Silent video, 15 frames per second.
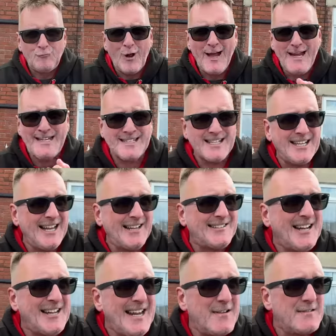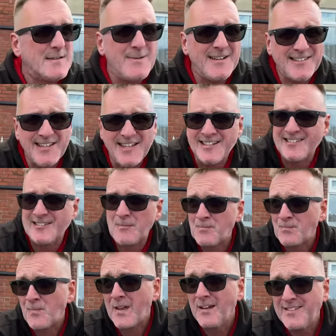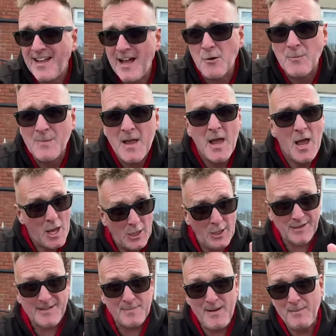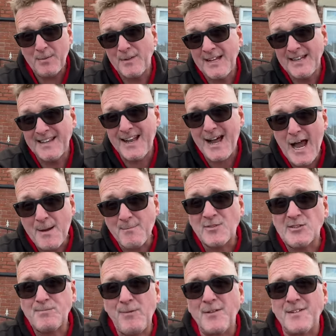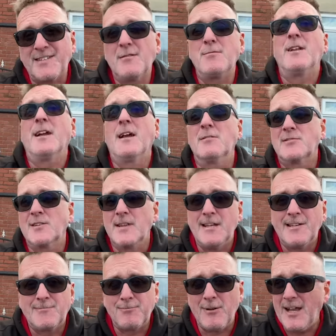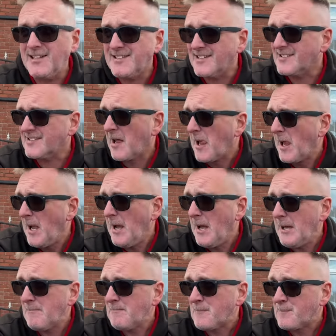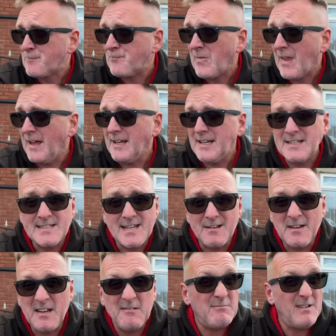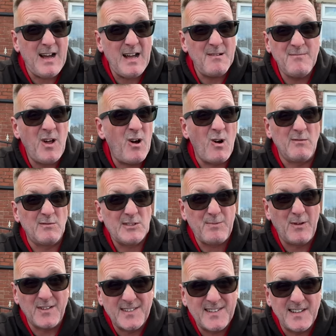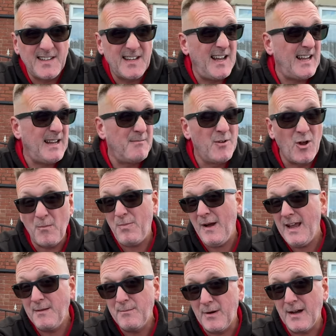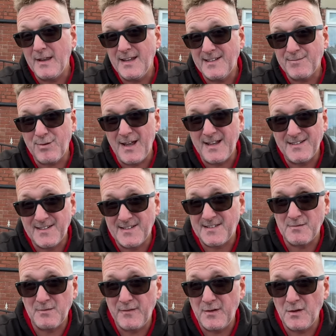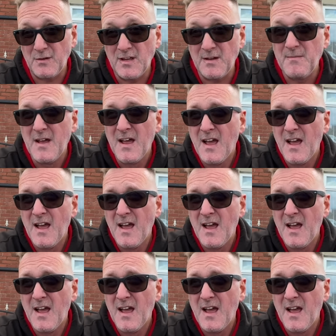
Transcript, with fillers: Right, let's get down to business. So, lots of people think that I am sponsored when I go to these places, um, and I can tell you I'm not sponsored and I'm not paid by these places to review them.